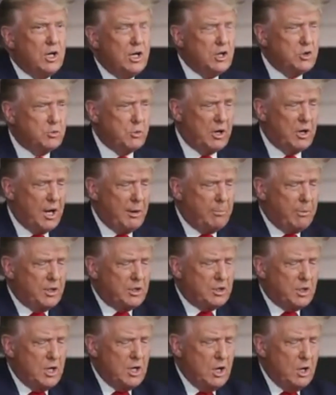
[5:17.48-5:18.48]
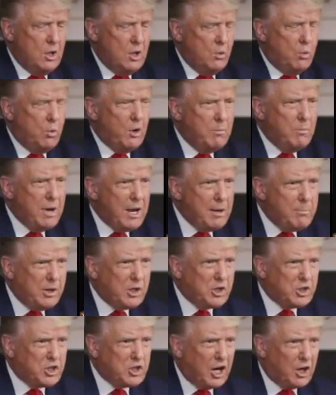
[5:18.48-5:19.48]
Here's what happens. Well, we may be
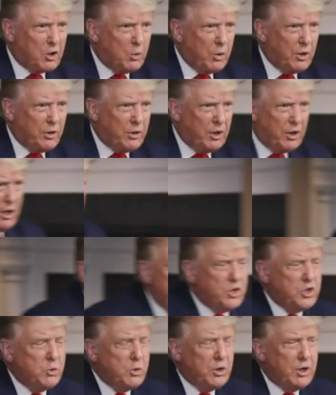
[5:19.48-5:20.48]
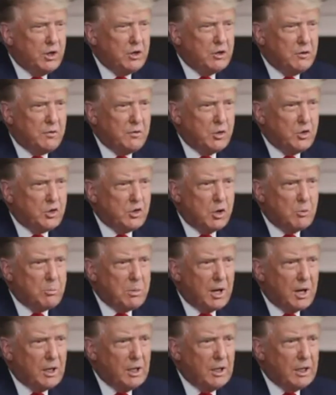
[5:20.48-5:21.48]
stuck it? with it. I wish you would interview Joe
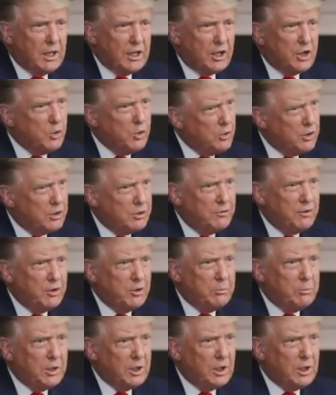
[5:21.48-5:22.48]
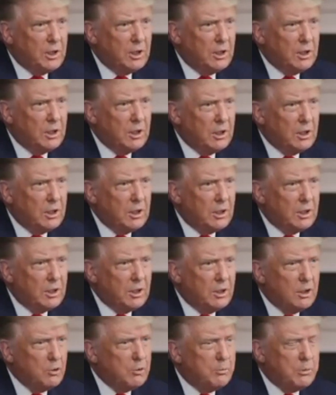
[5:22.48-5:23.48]
Biden like you interview me.
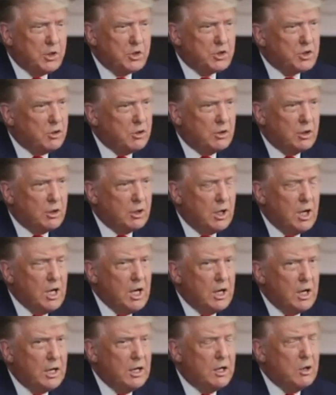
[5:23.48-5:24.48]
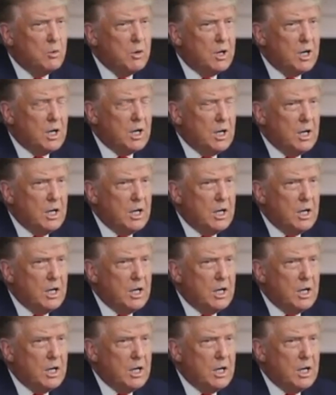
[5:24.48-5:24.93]
It would be so good. You know what?